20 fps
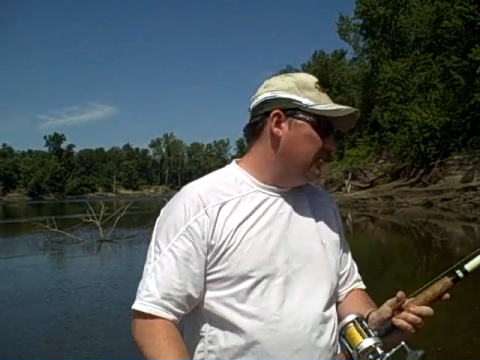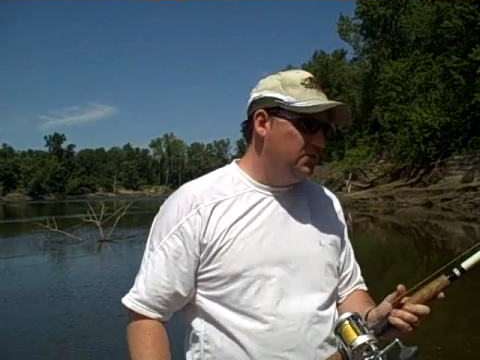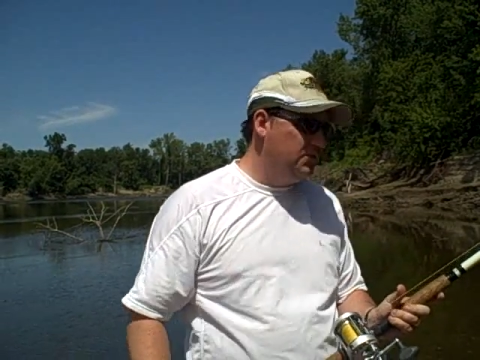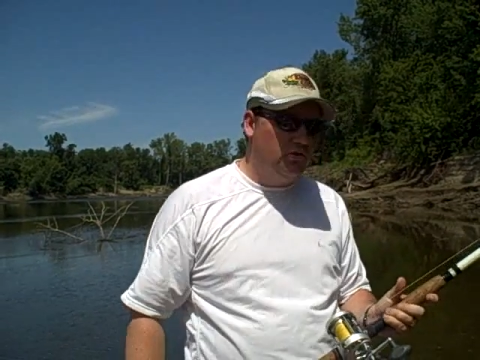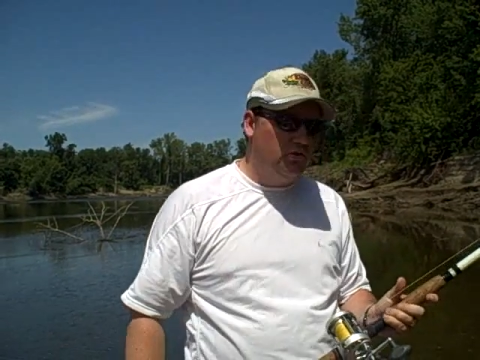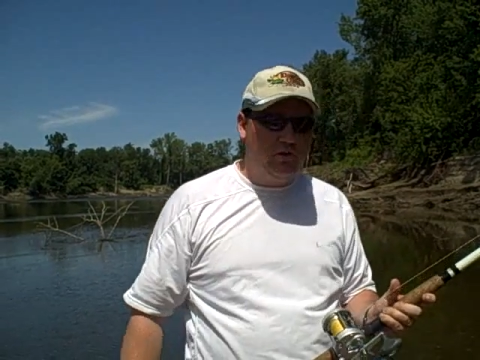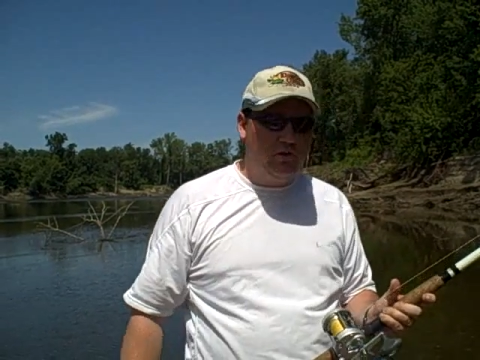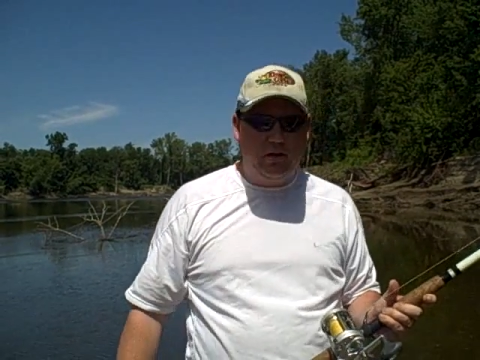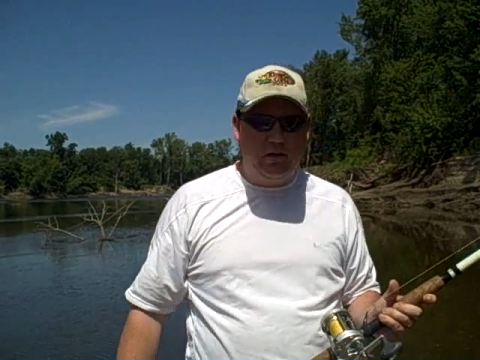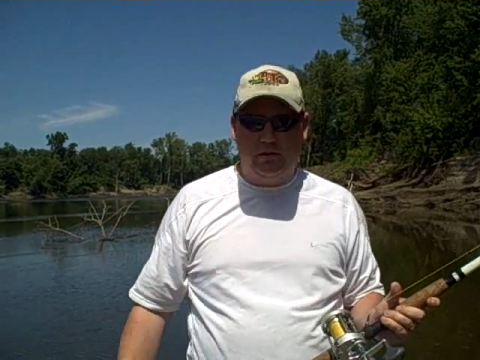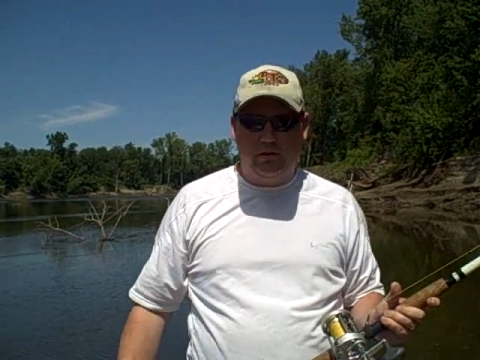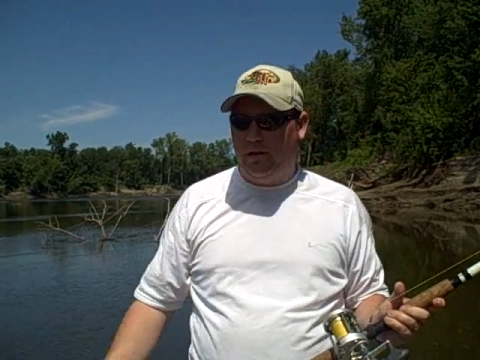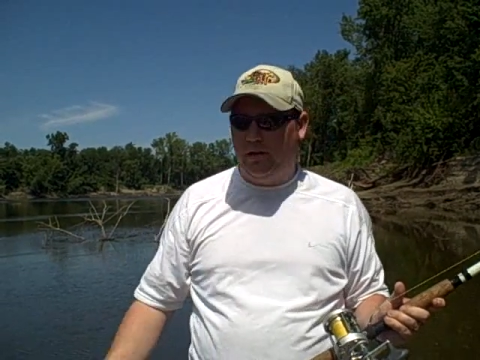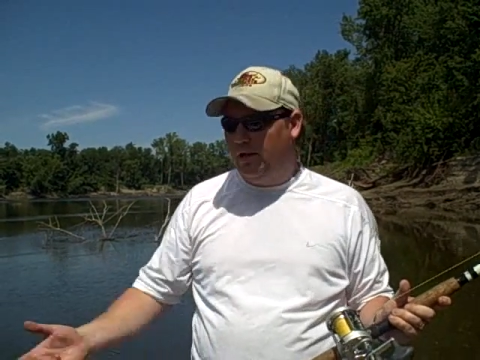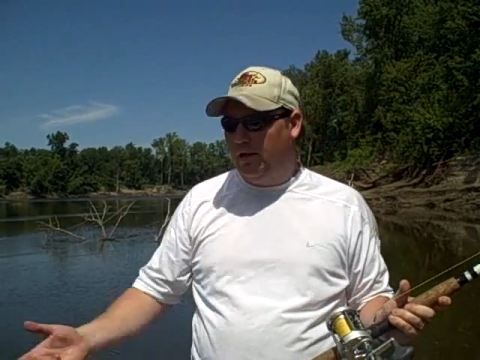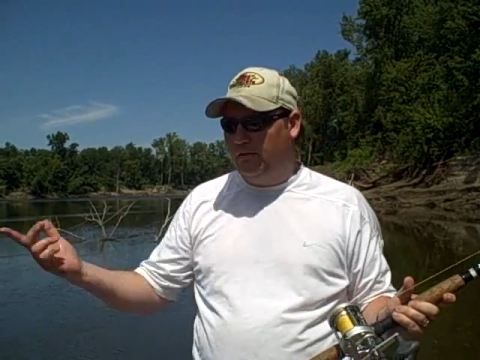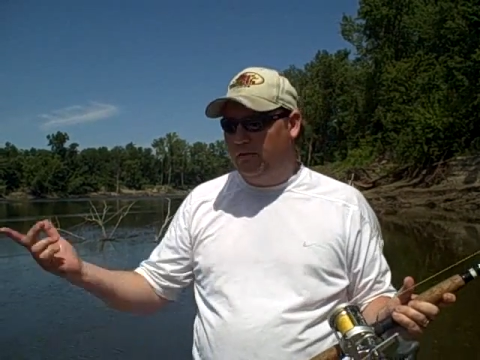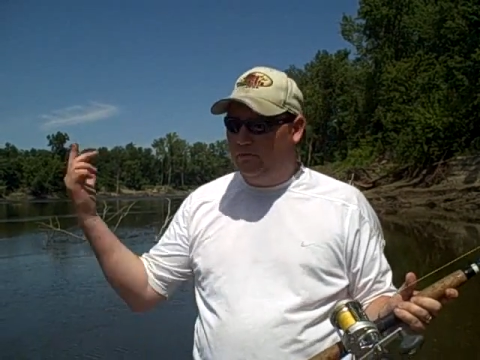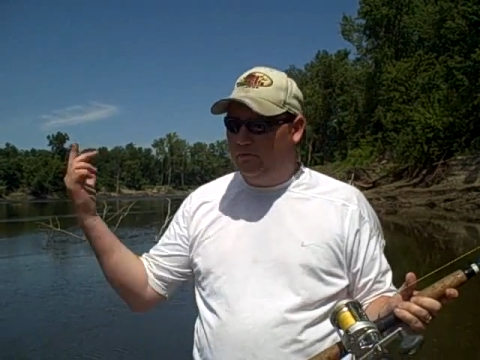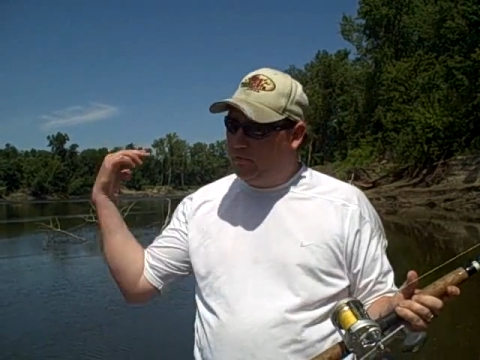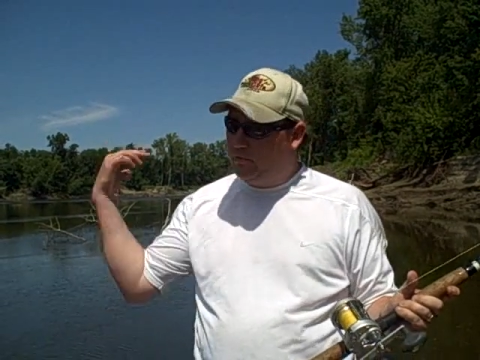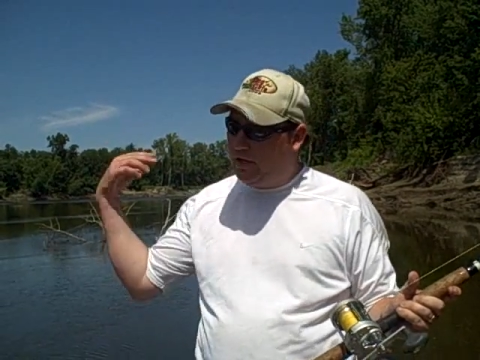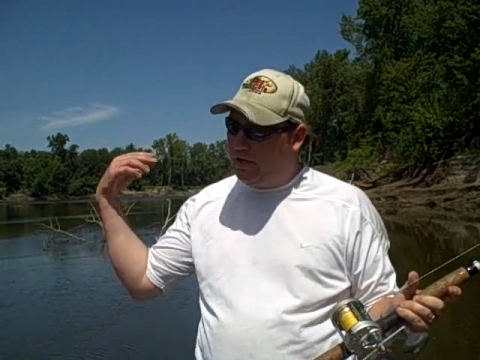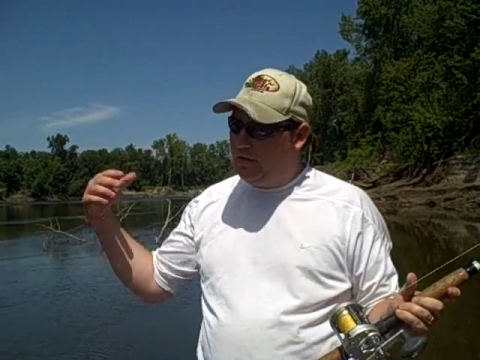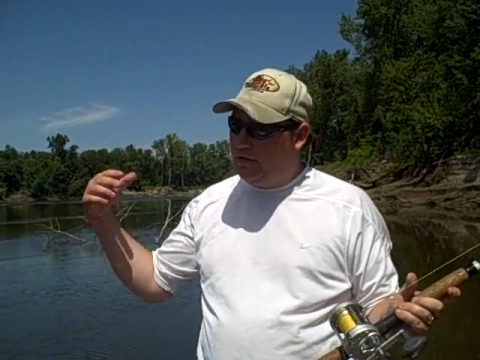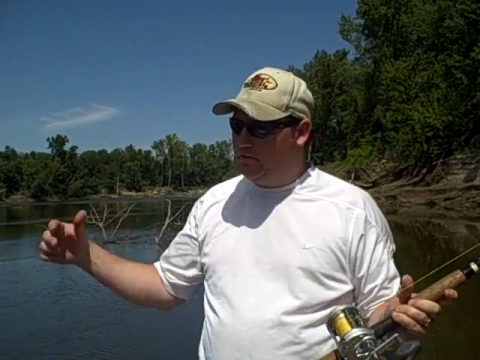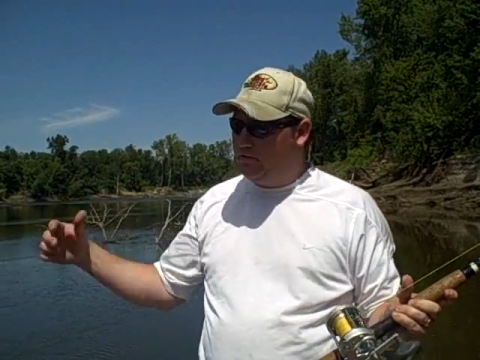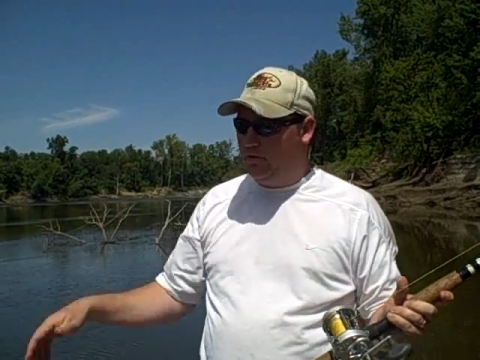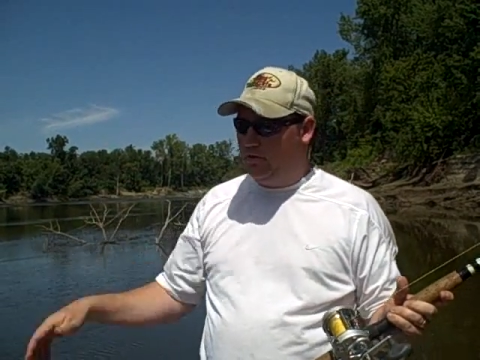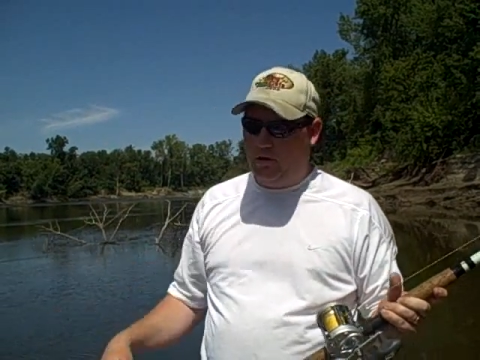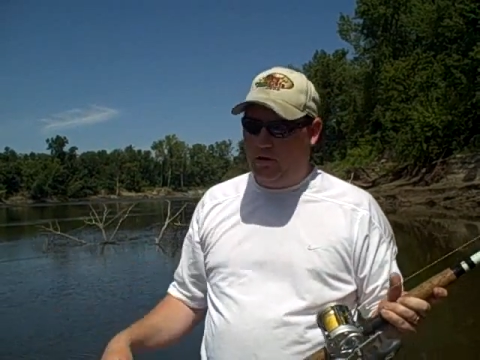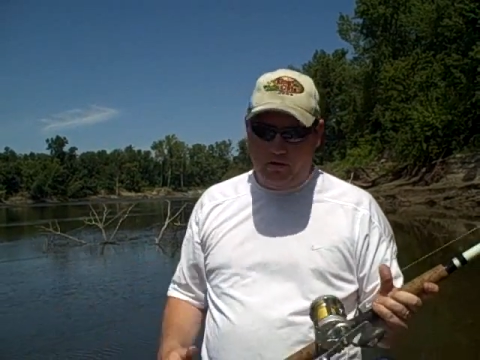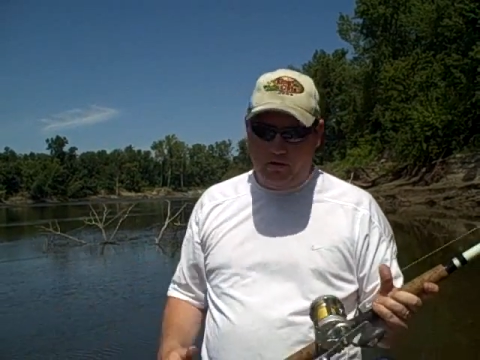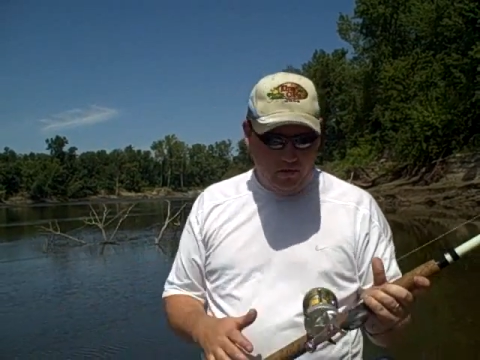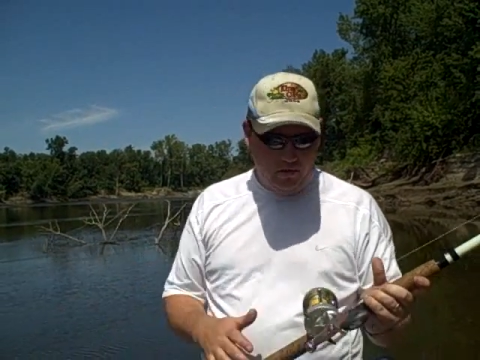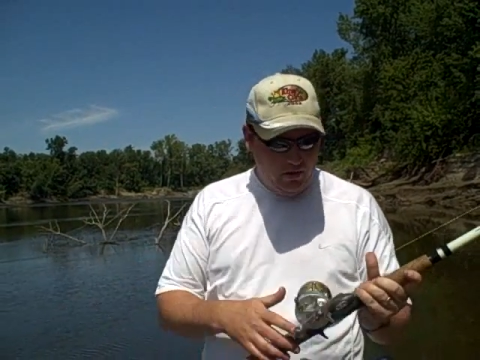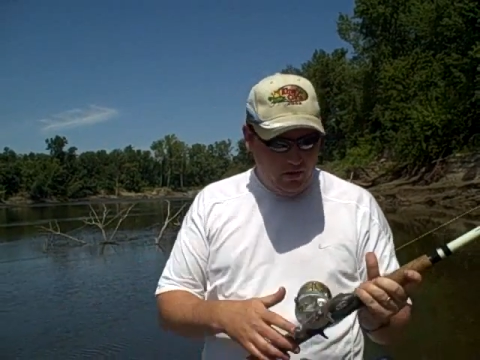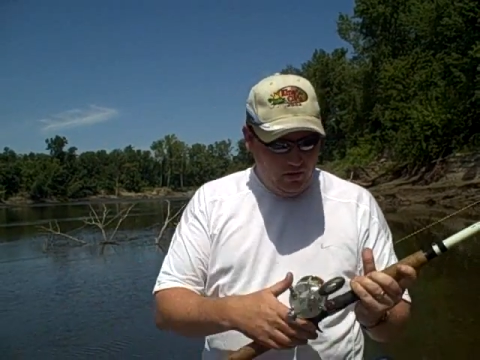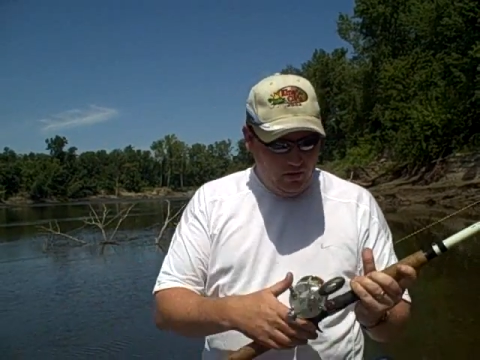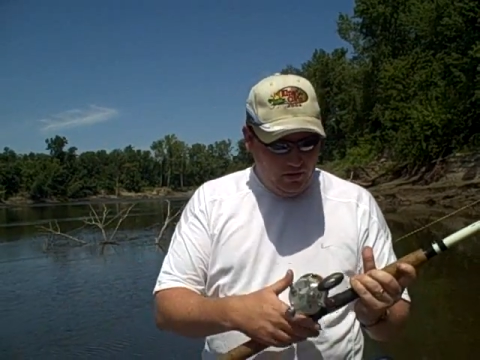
as the Channel Cat. Cast it out.